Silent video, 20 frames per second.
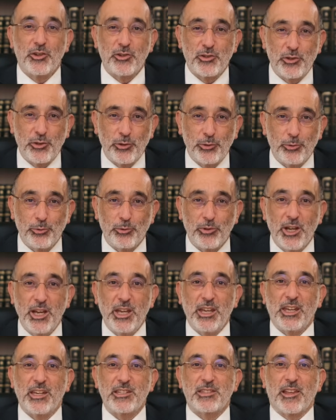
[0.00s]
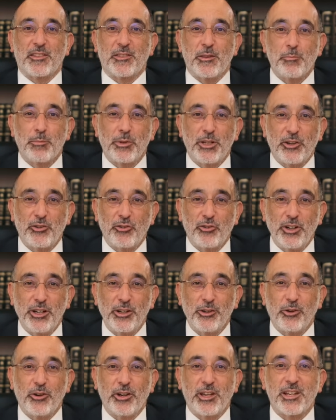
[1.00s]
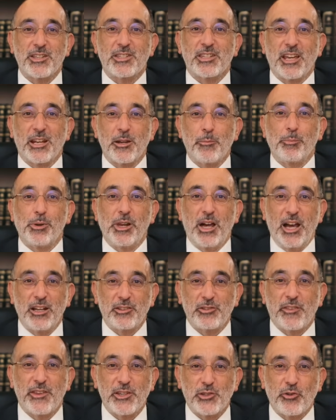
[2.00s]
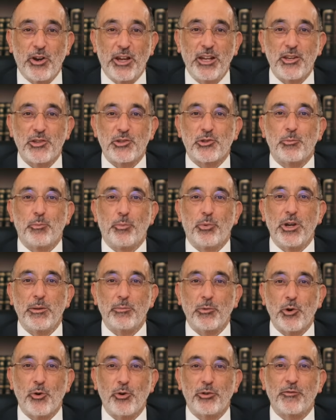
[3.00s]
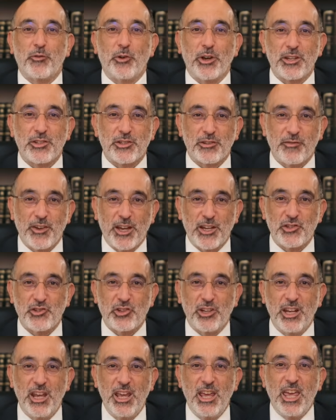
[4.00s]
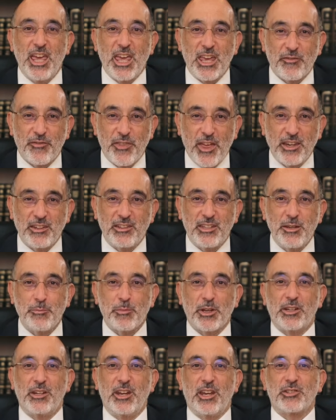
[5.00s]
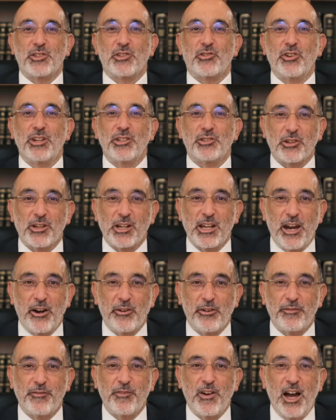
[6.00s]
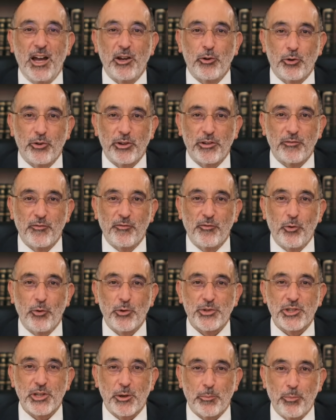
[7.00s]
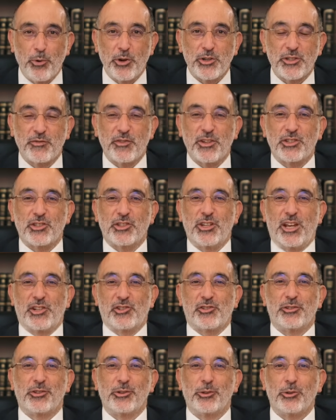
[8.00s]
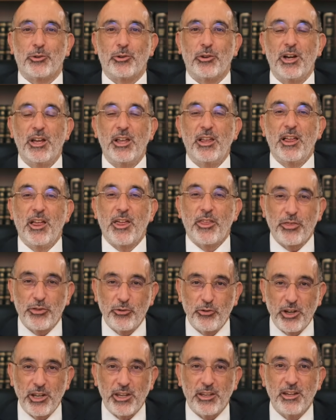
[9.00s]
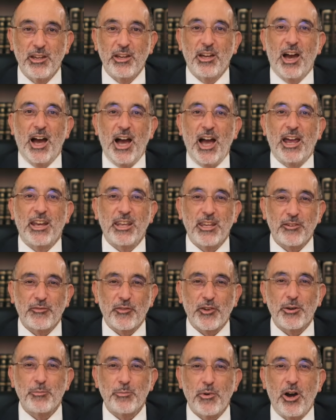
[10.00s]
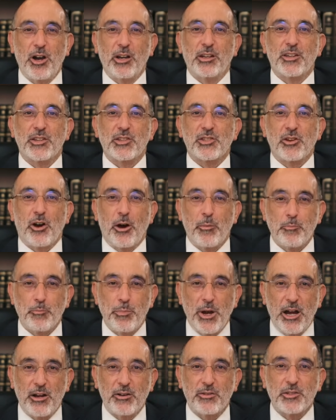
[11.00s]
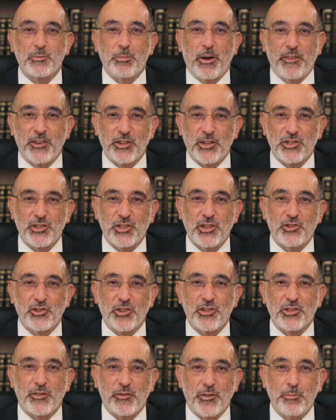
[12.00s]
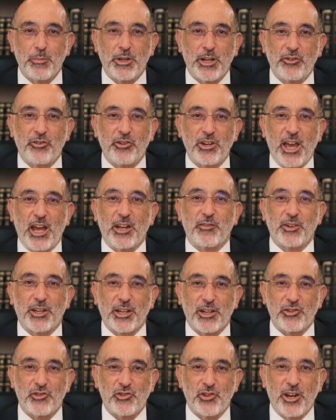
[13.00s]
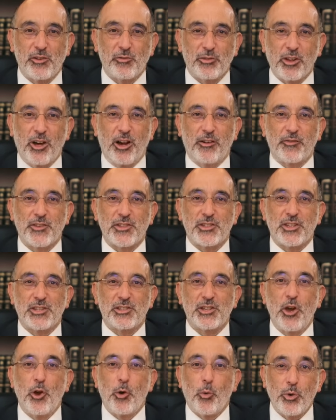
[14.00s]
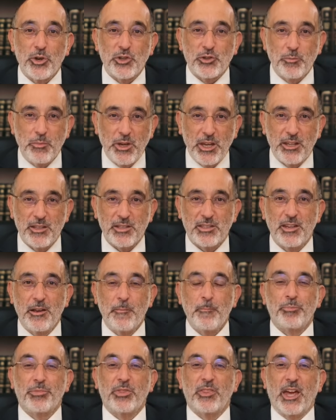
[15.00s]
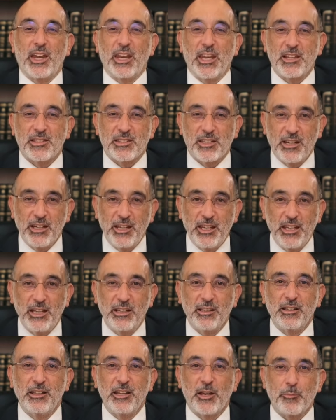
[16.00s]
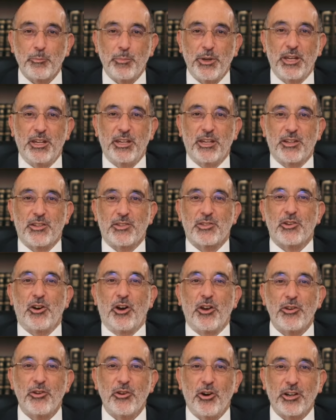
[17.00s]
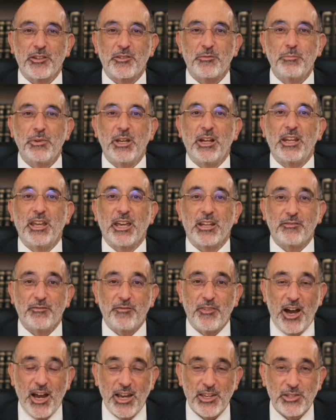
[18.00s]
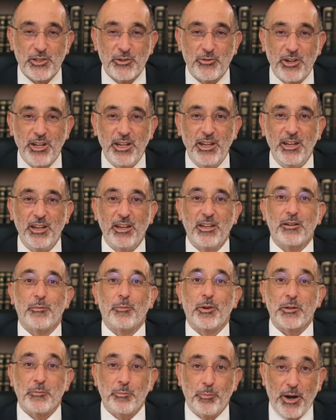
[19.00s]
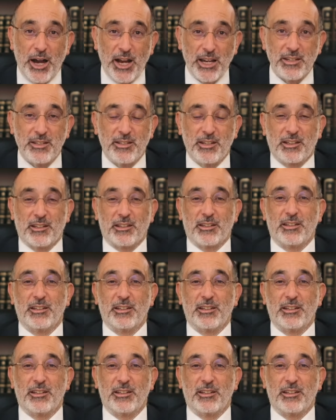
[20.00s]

Two is that the military lawyers can apply to the Israeli Supreme Court for intervention if they deem it necessary to clarify or enforce a point of international law. Three, IDF commanders are bound by the decisions of the Military Advocate General officers, which means that its legal opinions are not merely advisory, but binding.